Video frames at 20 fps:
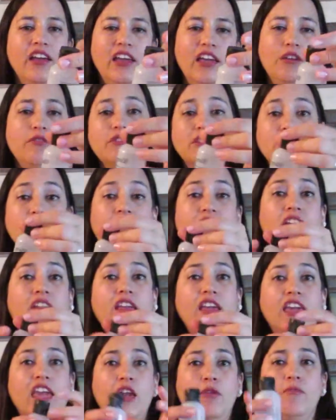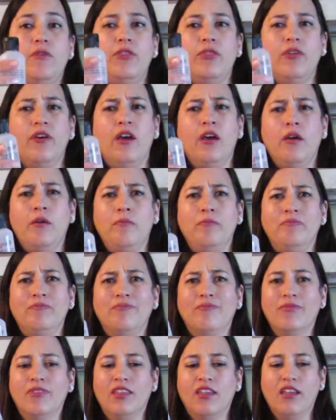It was good. It came with
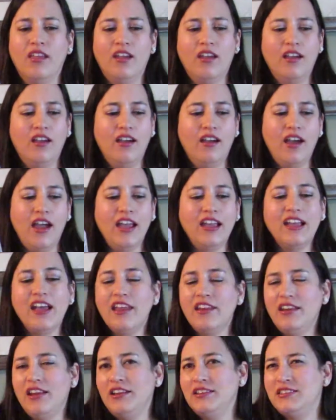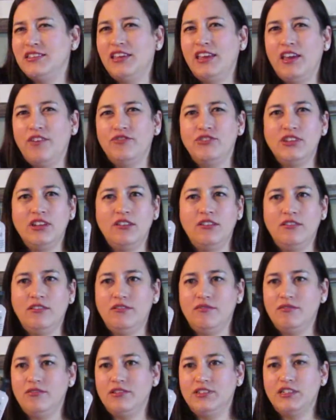um, I got it as a gift
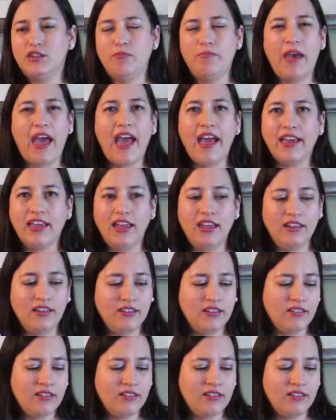in some packet,